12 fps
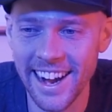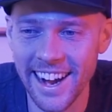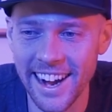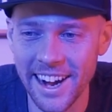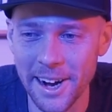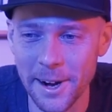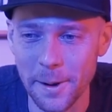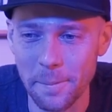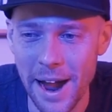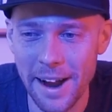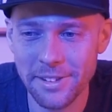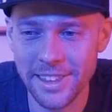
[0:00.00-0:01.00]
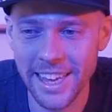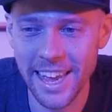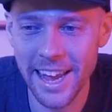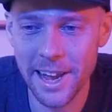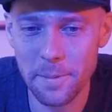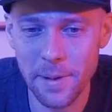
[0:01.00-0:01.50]
after the
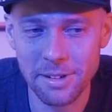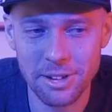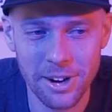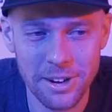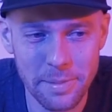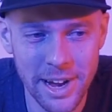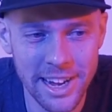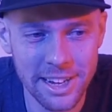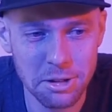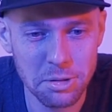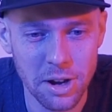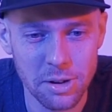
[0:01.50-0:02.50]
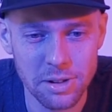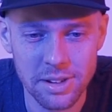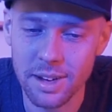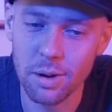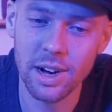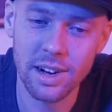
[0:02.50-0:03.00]
game, I was talking to my AAU coach. He's
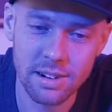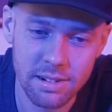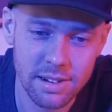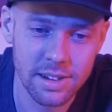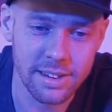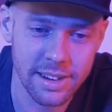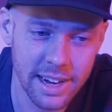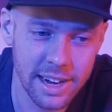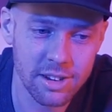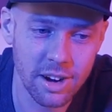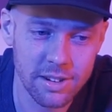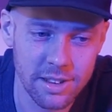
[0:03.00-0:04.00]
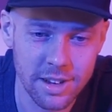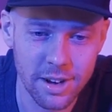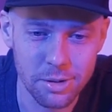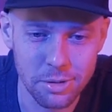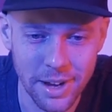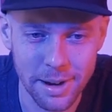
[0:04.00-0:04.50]
like, I talked to the
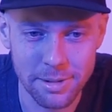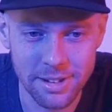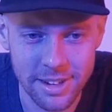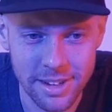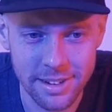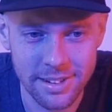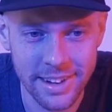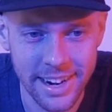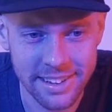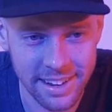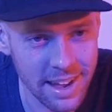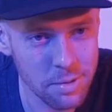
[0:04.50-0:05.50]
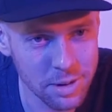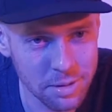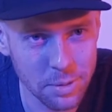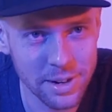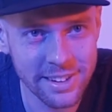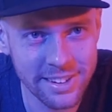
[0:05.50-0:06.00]
coach who came to see you. And I said, yeah,
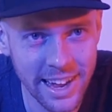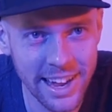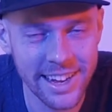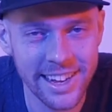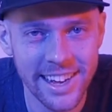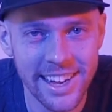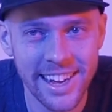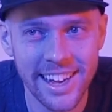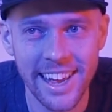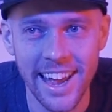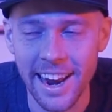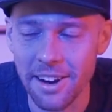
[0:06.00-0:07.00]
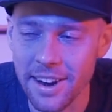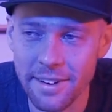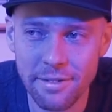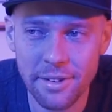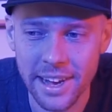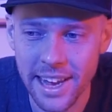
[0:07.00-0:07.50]
what did he say? And I'll
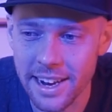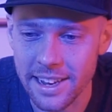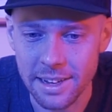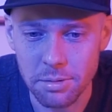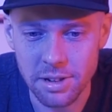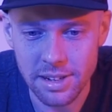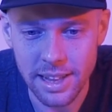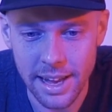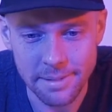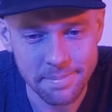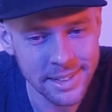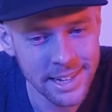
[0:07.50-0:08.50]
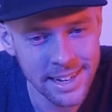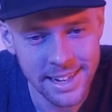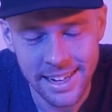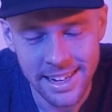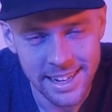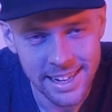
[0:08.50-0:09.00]
never forget it. He was just like,
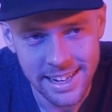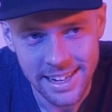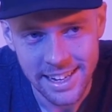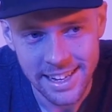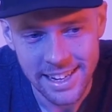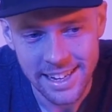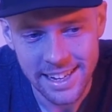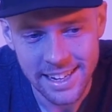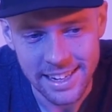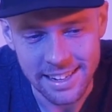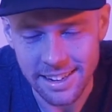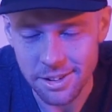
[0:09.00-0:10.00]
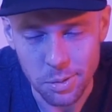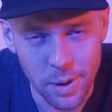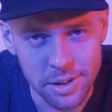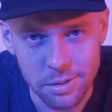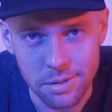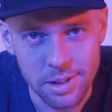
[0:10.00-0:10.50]
he said, you're
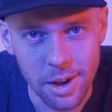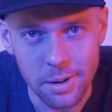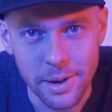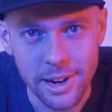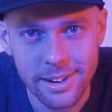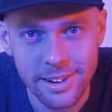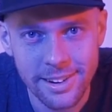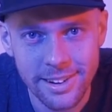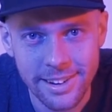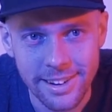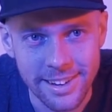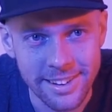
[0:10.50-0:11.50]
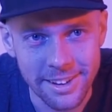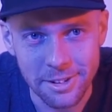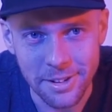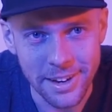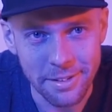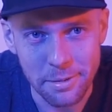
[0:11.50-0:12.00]
way too slow, man. He said you
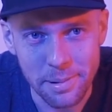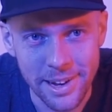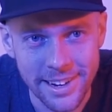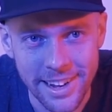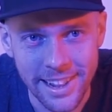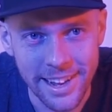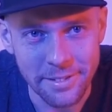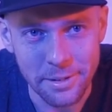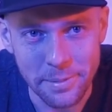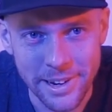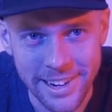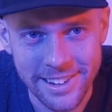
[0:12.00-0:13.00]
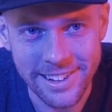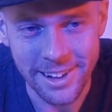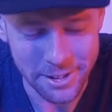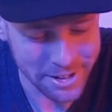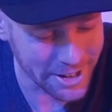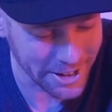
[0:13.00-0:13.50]
could never play at that level being as
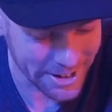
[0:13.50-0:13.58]
slow as you